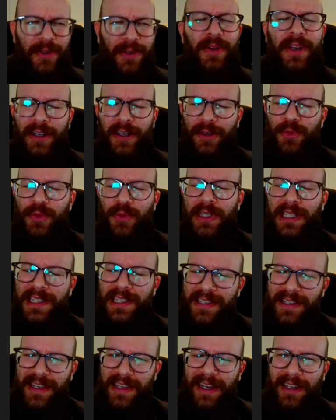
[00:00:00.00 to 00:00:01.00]
cannot really
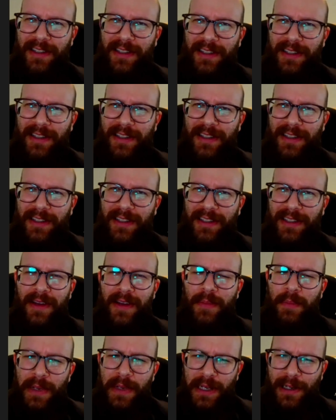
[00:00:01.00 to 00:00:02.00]
set
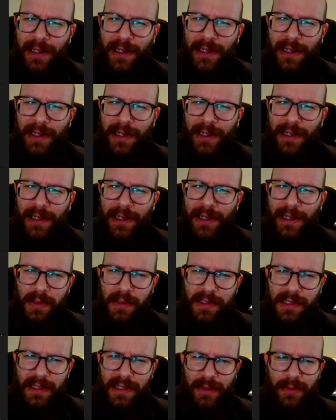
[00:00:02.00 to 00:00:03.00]
meaningful
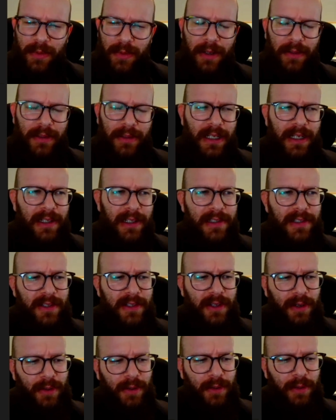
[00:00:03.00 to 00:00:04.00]
goals around that.
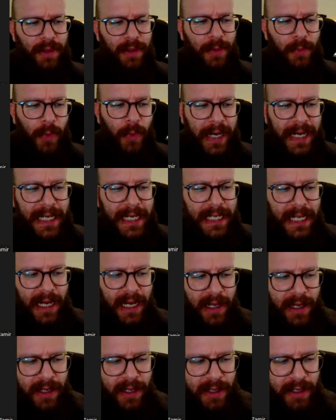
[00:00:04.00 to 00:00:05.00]
So the way
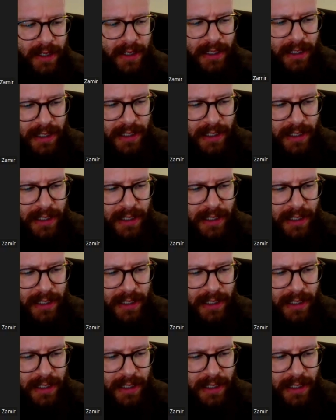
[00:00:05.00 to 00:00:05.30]
that